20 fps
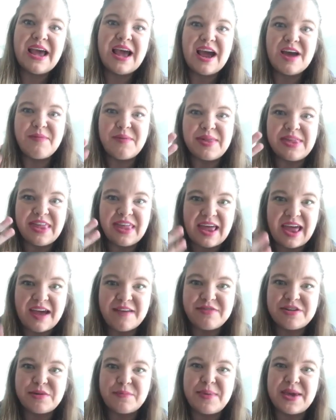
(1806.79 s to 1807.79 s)
I would
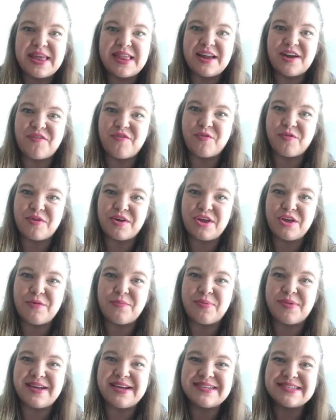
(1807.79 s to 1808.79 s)
love to be there for you.
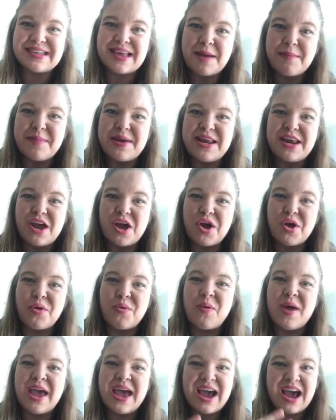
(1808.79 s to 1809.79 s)
Please let me
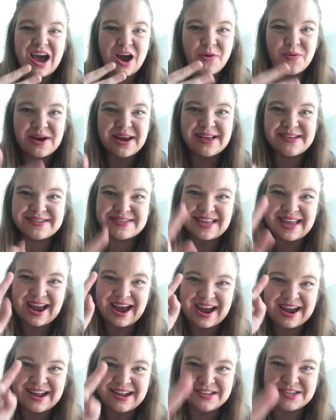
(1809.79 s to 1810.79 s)
know how it is that
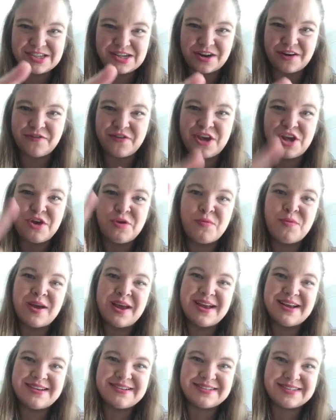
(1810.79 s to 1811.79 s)
I can serve you
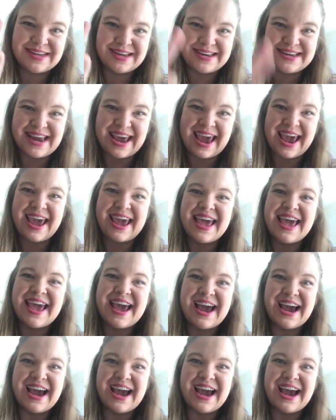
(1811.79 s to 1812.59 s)
today.